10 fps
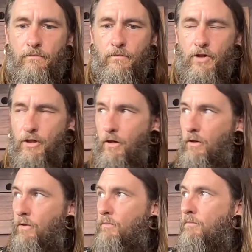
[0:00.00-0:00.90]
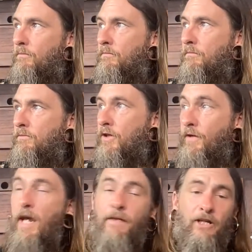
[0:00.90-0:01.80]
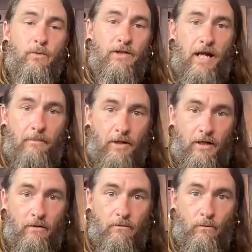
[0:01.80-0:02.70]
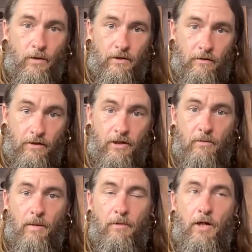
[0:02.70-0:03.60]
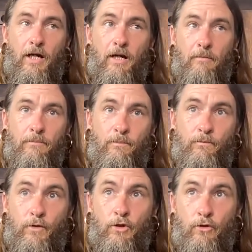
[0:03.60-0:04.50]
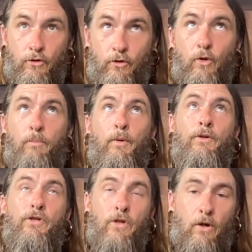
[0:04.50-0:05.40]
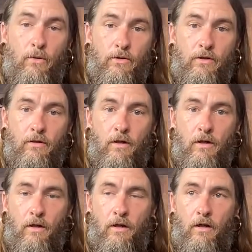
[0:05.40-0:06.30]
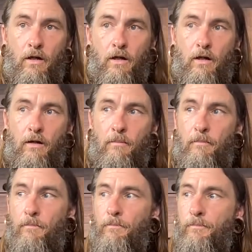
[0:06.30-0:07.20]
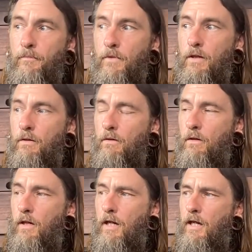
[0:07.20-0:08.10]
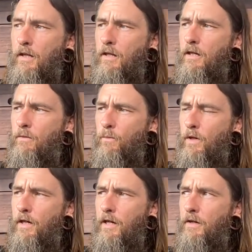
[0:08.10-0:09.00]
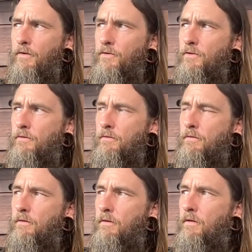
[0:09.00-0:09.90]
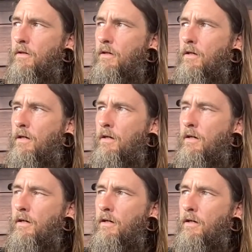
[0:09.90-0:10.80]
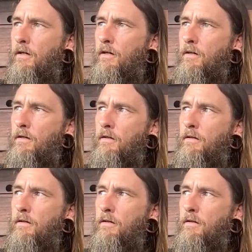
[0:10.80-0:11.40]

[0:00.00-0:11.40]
So yeah, that's what's happening with the lithium upgrade. I'm super stoked. And then what else? I